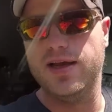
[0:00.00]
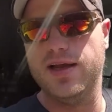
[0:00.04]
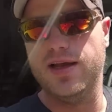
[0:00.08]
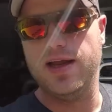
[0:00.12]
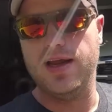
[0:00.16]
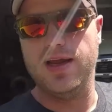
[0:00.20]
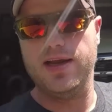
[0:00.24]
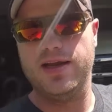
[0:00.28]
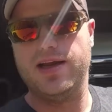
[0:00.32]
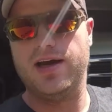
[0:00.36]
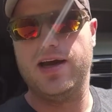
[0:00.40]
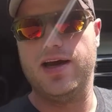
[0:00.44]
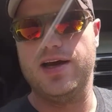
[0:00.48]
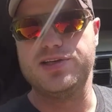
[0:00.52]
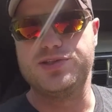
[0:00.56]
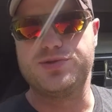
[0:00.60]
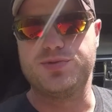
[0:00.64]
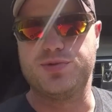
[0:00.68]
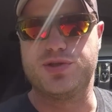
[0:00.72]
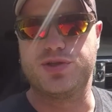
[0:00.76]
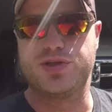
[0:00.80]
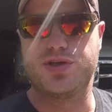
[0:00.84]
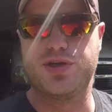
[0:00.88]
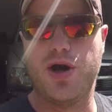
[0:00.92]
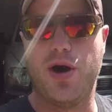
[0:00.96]
Hey guys,
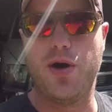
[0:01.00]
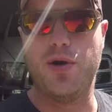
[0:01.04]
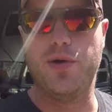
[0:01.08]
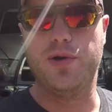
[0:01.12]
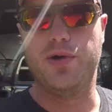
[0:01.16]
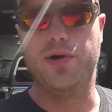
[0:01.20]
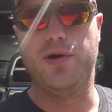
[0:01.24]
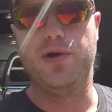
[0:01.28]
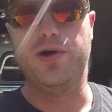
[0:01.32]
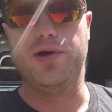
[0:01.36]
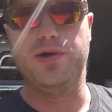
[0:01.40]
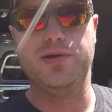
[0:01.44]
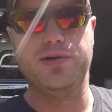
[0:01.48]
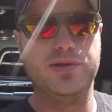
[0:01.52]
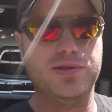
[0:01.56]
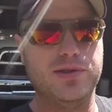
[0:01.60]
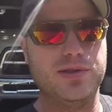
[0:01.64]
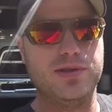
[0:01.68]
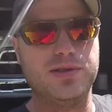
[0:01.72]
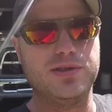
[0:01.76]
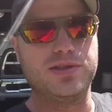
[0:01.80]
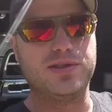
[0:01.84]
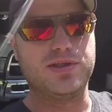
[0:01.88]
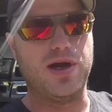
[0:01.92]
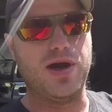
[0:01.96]
what's going on?
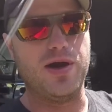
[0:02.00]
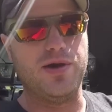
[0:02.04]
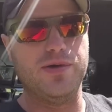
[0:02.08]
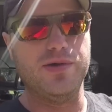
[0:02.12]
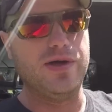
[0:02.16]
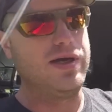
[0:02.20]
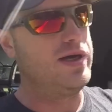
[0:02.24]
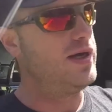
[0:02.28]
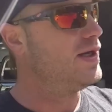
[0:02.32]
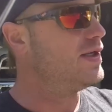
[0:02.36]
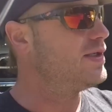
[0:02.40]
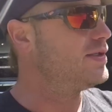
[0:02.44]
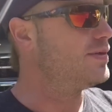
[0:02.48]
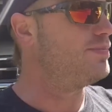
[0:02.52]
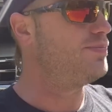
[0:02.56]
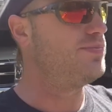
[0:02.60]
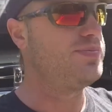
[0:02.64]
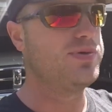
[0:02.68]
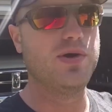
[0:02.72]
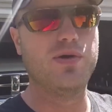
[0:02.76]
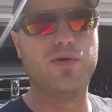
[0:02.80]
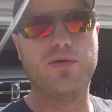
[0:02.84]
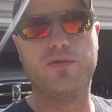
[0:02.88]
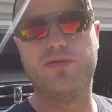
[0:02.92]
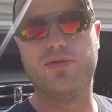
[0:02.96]
So it's a
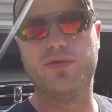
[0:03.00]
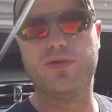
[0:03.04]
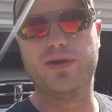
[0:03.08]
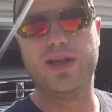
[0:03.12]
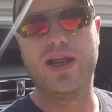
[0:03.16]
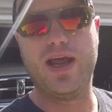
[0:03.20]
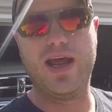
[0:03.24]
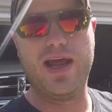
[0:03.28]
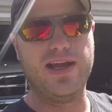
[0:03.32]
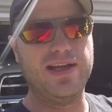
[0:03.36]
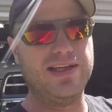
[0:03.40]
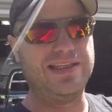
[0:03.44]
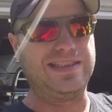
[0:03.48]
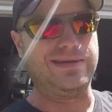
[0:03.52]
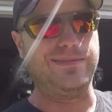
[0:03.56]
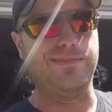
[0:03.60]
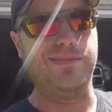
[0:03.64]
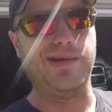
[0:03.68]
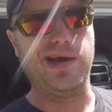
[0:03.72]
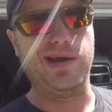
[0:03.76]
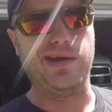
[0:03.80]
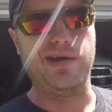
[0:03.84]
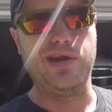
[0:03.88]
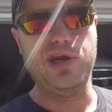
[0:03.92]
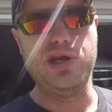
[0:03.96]
beautiful day. It's
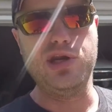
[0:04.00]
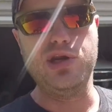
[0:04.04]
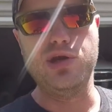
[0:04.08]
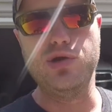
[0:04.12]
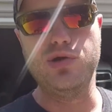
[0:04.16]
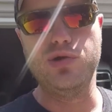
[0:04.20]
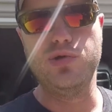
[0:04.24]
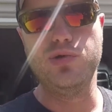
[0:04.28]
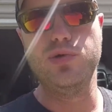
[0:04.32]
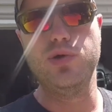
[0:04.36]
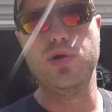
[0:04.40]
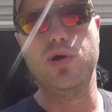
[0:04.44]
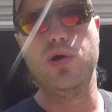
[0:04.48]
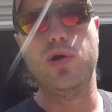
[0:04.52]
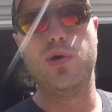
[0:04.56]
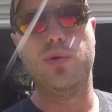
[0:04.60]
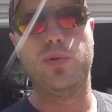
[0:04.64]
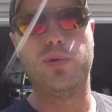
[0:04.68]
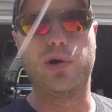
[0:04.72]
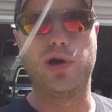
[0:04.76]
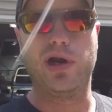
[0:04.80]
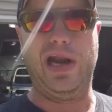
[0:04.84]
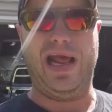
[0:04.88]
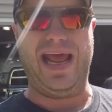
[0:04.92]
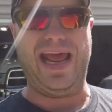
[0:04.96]
about noon.
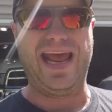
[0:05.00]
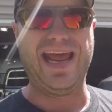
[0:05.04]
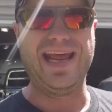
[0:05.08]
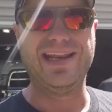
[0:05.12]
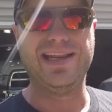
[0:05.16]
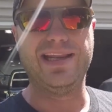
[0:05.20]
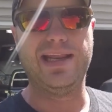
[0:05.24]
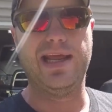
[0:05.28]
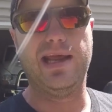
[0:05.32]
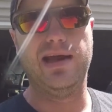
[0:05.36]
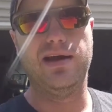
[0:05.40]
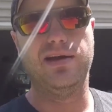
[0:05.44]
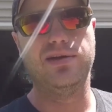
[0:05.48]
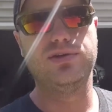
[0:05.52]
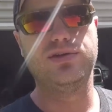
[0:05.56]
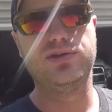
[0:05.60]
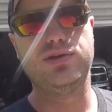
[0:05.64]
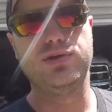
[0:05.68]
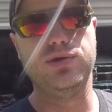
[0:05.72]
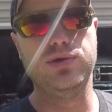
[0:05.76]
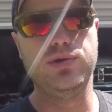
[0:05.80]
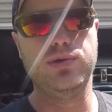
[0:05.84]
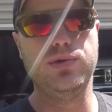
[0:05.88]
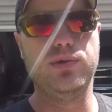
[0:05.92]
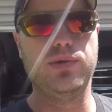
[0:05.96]
We're going to head down
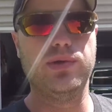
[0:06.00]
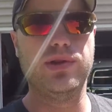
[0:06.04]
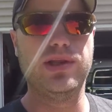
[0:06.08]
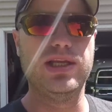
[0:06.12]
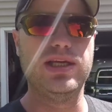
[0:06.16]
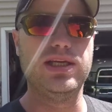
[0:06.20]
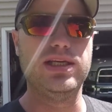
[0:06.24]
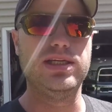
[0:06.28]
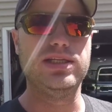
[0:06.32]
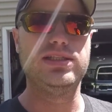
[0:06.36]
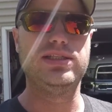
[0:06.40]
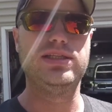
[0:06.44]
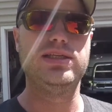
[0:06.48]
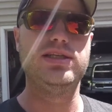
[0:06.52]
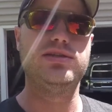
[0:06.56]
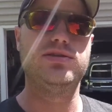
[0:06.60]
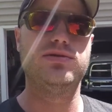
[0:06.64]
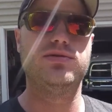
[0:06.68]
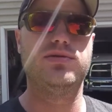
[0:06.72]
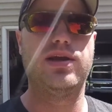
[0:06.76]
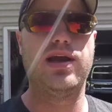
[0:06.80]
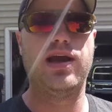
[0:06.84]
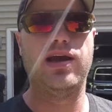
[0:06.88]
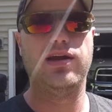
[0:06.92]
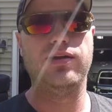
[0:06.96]
to the
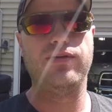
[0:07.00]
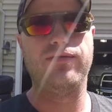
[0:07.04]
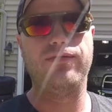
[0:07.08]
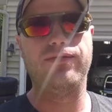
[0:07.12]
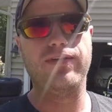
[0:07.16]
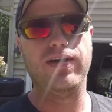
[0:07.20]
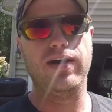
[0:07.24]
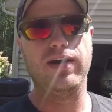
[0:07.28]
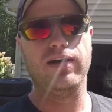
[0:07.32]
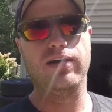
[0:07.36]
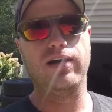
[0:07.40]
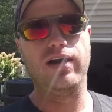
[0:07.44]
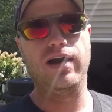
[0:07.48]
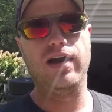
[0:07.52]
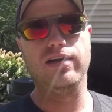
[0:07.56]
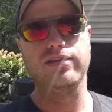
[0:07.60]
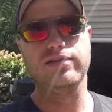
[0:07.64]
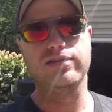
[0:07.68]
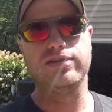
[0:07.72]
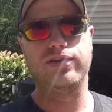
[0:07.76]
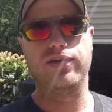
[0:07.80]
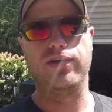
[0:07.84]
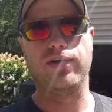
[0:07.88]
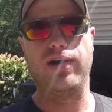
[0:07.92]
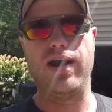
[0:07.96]
Cecil County
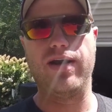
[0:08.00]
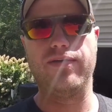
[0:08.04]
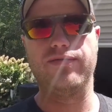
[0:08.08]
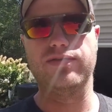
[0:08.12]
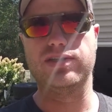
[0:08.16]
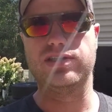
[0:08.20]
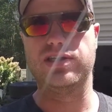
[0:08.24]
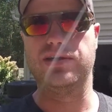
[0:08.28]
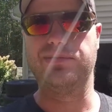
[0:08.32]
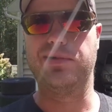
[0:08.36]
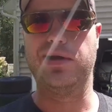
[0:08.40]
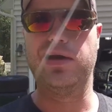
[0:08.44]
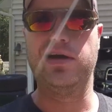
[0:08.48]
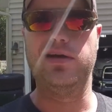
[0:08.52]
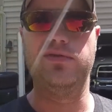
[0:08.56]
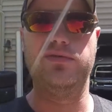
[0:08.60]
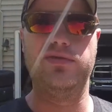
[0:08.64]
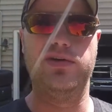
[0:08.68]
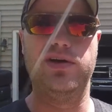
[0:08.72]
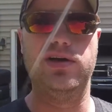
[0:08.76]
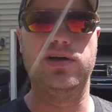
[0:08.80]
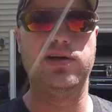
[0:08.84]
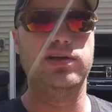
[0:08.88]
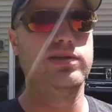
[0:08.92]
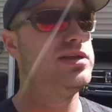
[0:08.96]
Fairgrounds. They're having some kind of
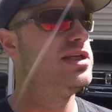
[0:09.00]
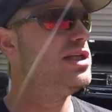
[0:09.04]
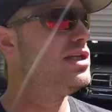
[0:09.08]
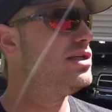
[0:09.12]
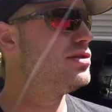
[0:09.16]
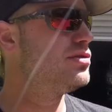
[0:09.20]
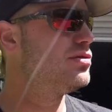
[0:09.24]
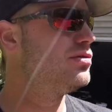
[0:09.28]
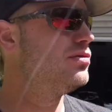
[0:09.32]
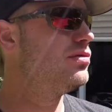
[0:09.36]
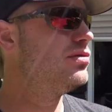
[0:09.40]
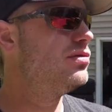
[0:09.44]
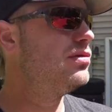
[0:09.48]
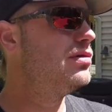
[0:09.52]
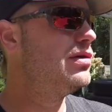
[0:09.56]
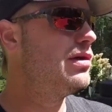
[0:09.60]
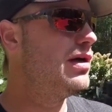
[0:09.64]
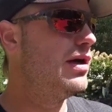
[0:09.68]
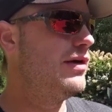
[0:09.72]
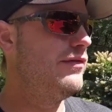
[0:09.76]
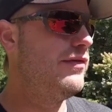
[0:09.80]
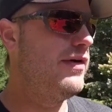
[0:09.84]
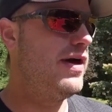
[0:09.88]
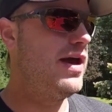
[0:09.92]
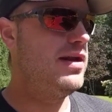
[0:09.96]
a diesel
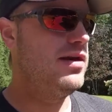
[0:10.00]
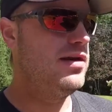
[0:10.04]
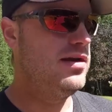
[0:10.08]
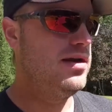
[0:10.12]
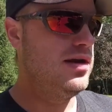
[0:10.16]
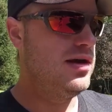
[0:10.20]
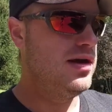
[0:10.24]
event.